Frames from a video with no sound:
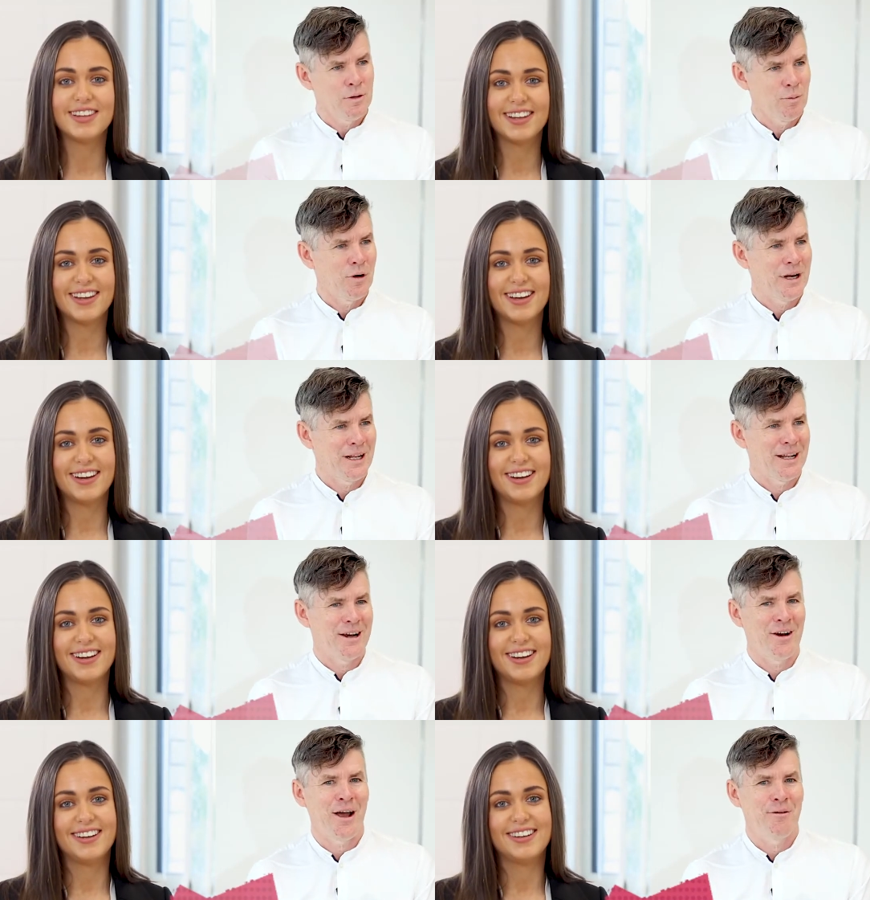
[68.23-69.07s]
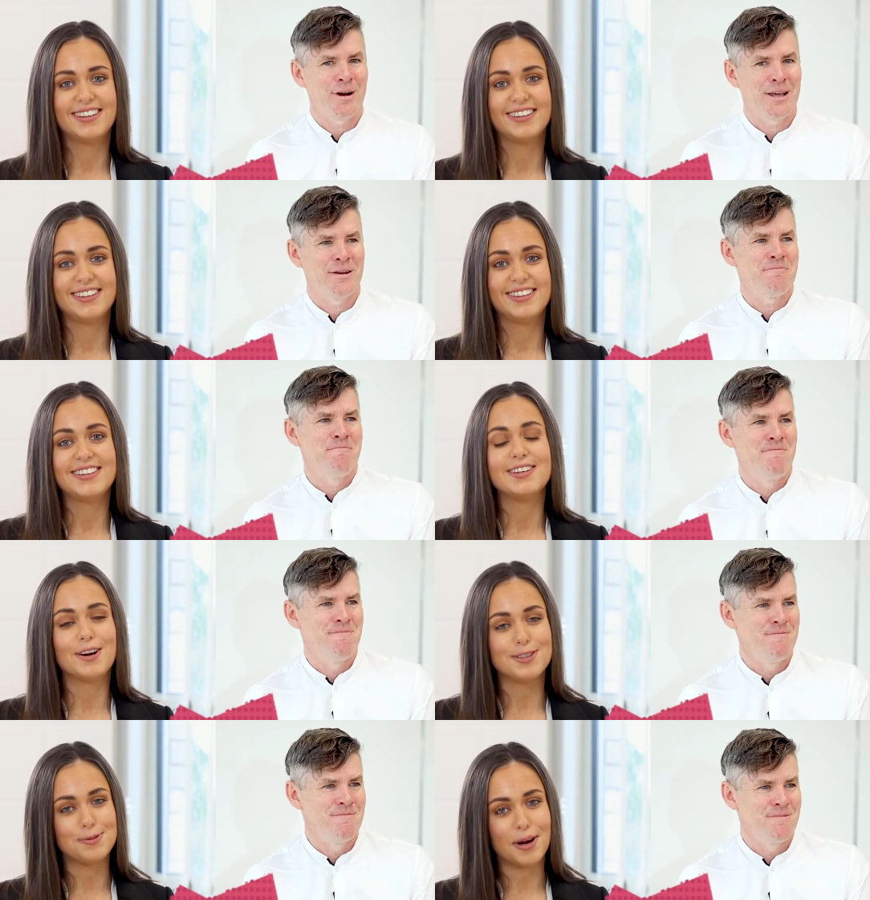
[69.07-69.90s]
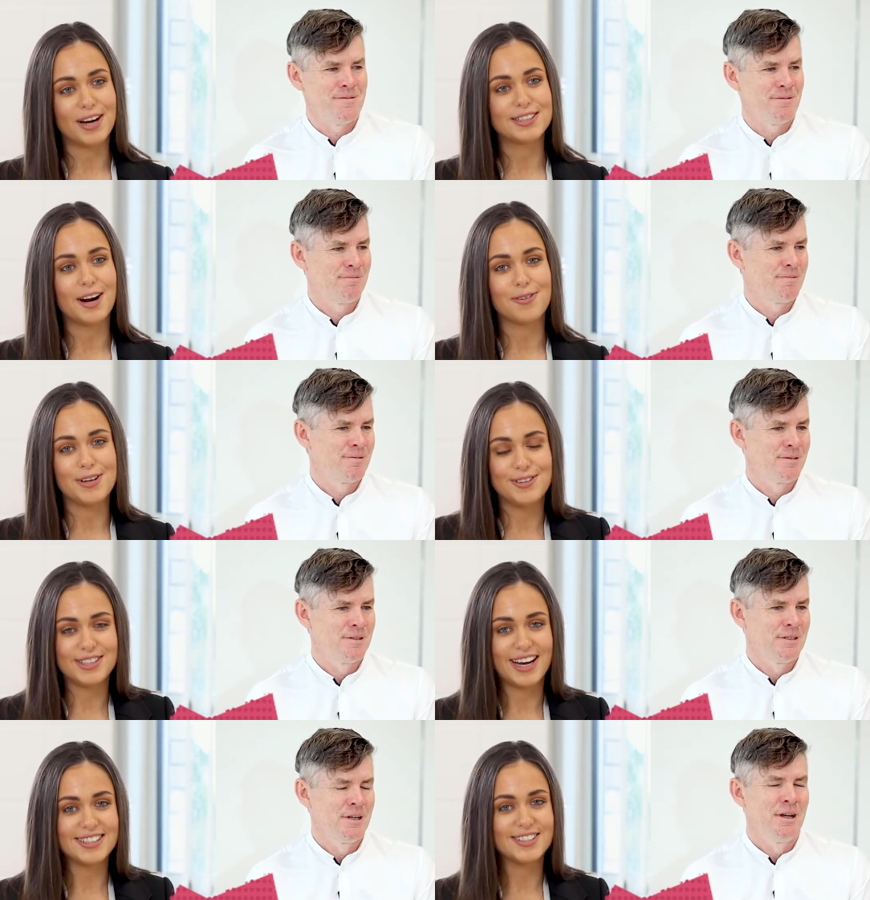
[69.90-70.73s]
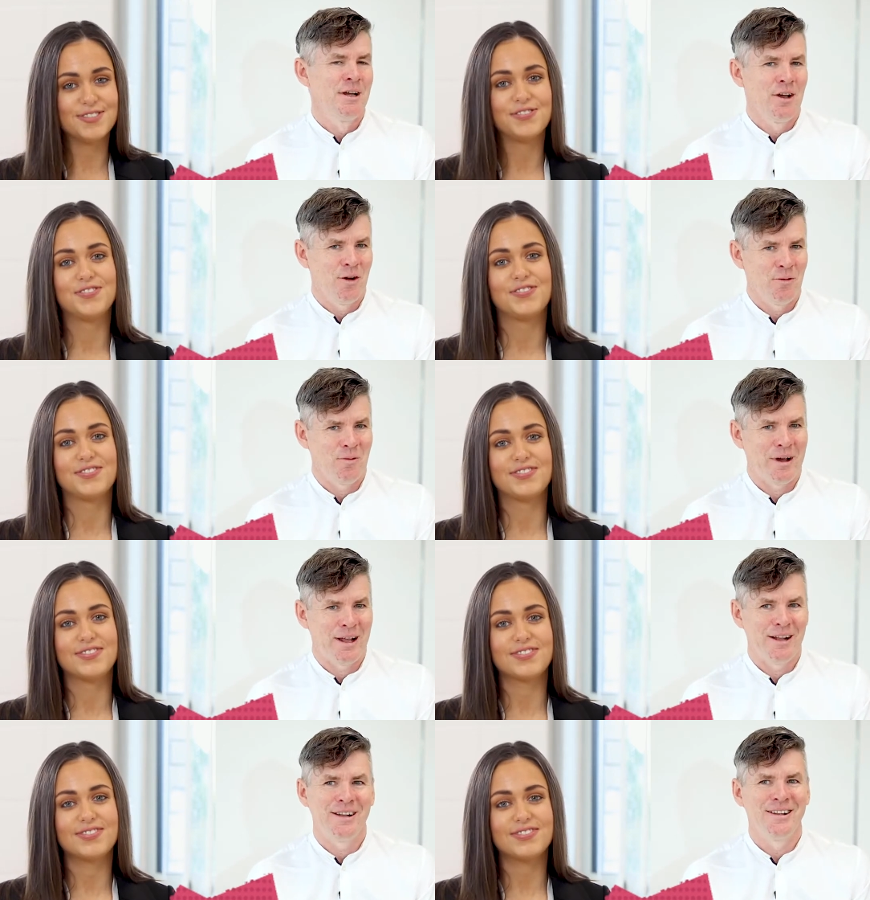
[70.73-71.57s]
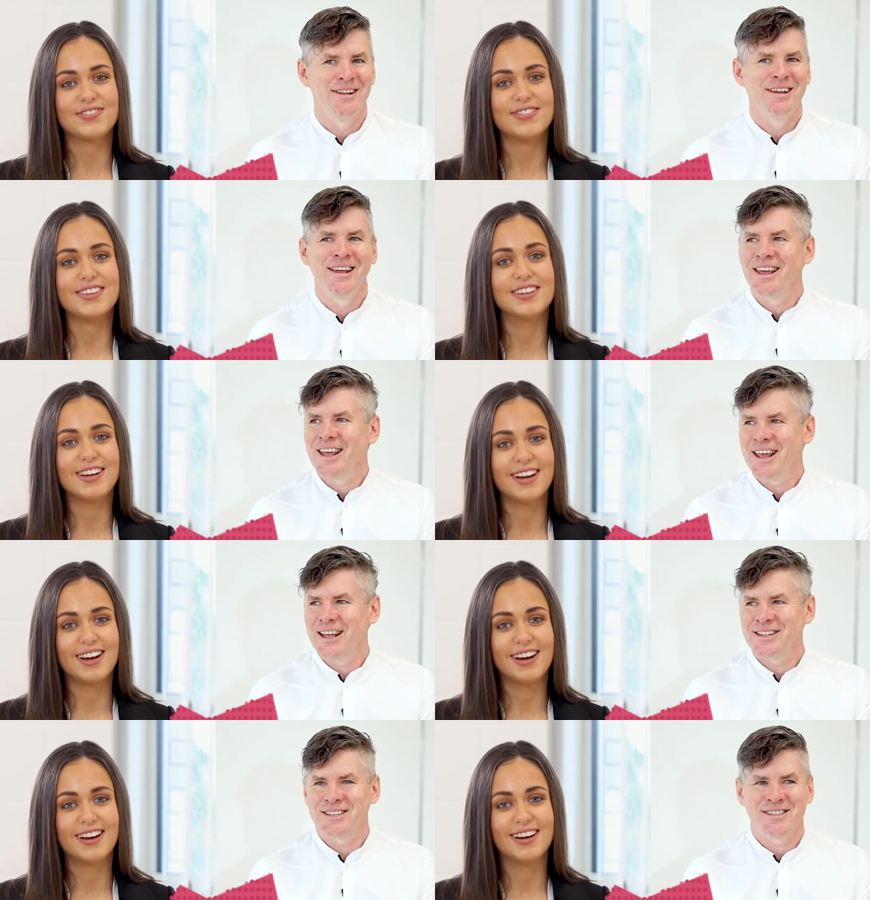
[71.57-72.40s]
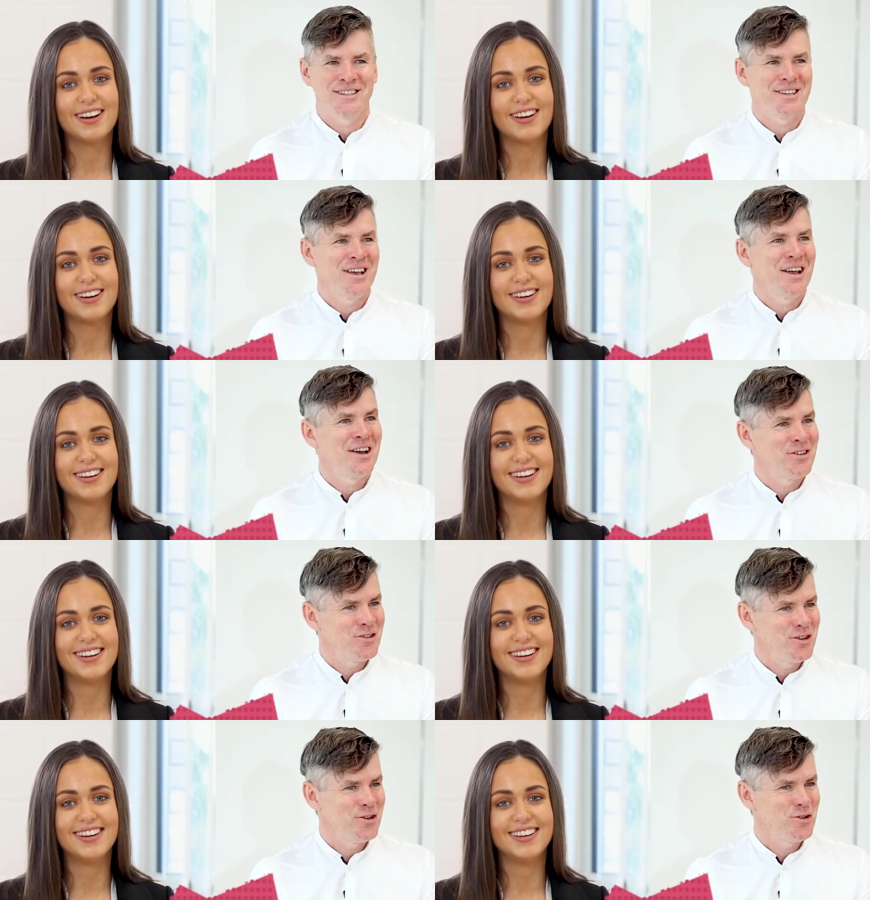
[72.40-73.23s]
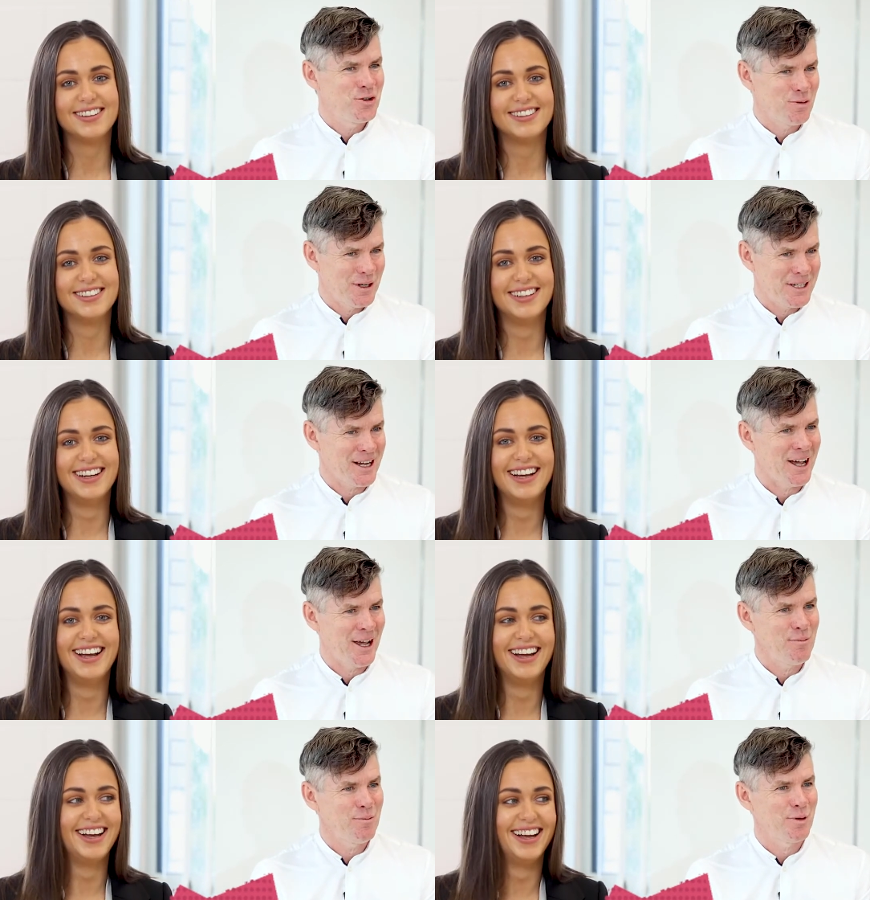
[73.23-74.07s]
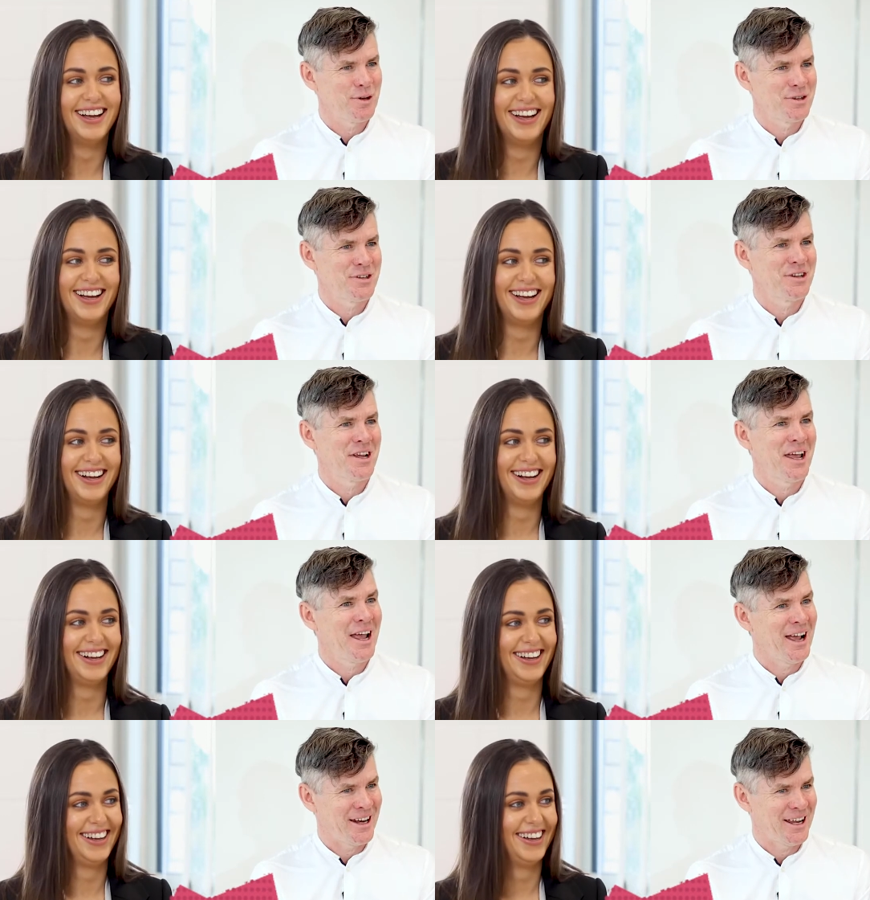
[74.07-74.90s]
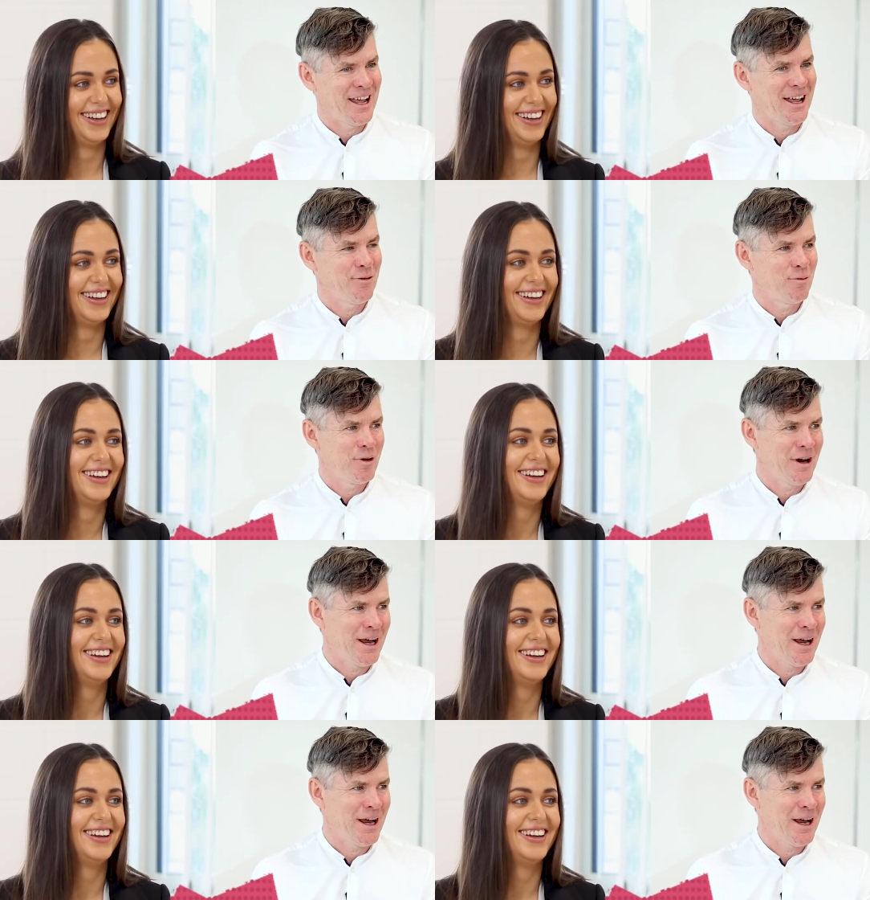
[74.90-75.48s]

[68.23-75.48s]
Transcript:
Speaker 1: Good morning, Claire. How are you?
Speaker 2: Not too bad. How are you, Des?
Speaker 1: Well, it's an unusual time, but, and again, we're